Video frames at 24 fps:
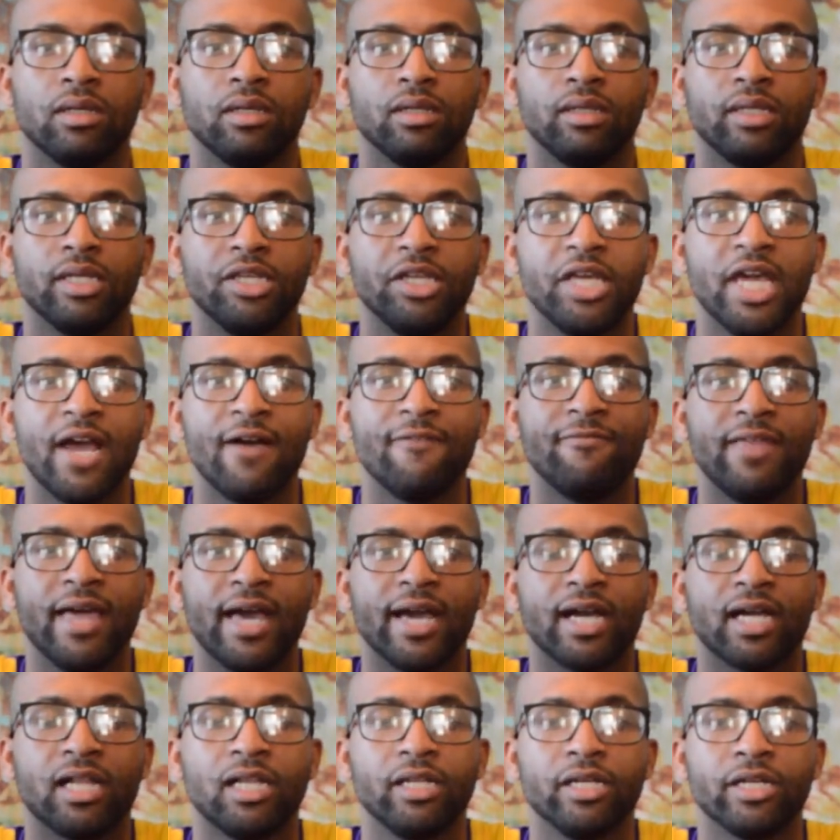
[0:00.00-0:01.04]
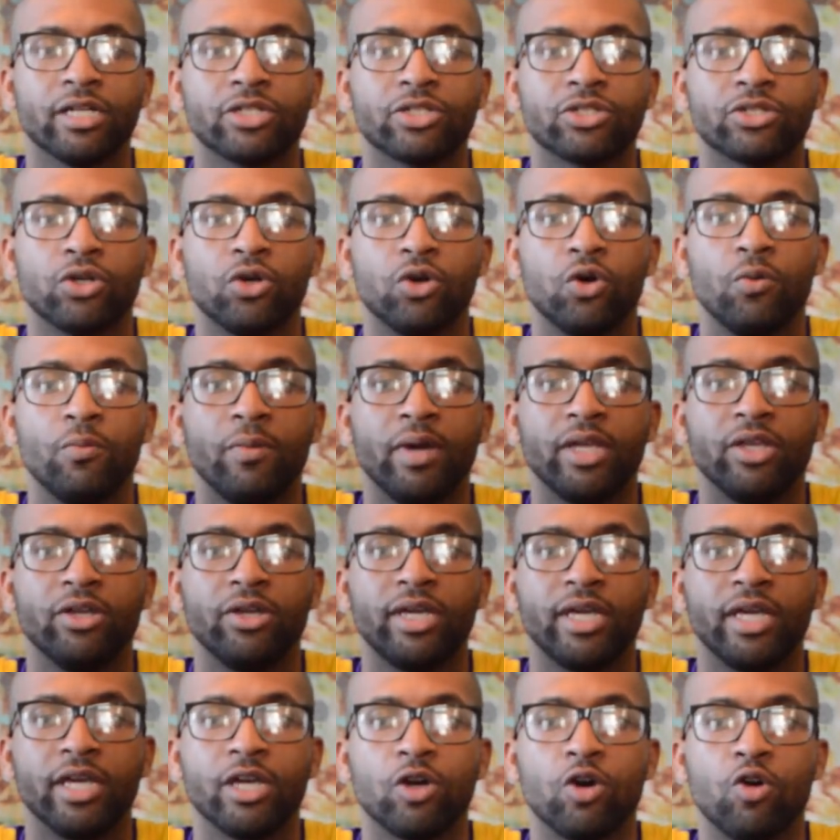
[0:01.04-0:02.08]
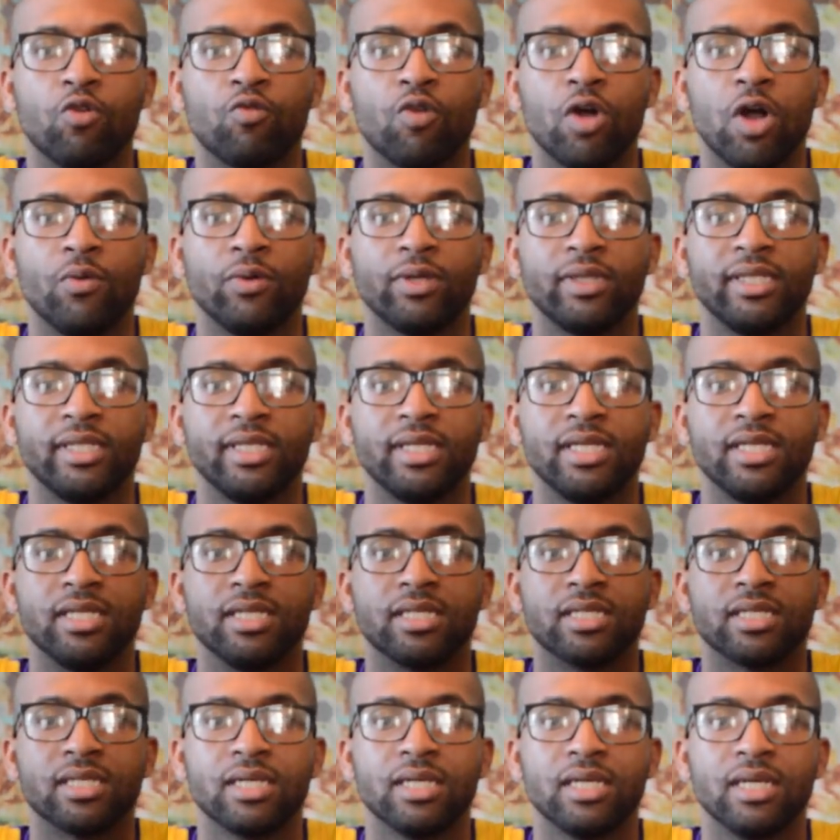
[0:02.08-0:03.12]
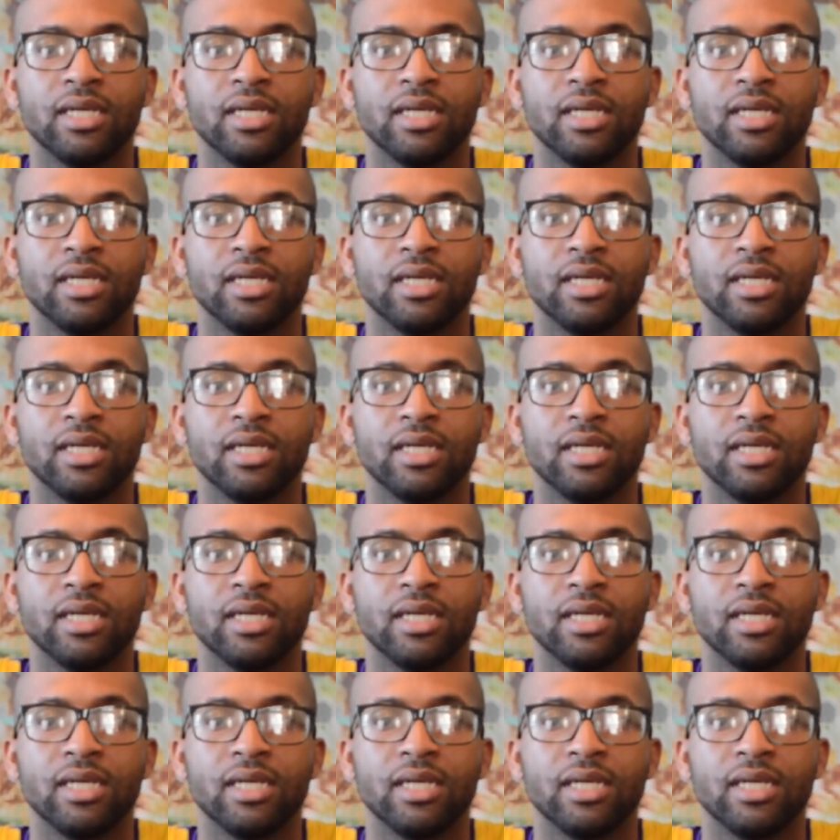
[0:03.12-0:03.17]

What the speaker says: Then you have that clear sole, man. You can't go wrong with these.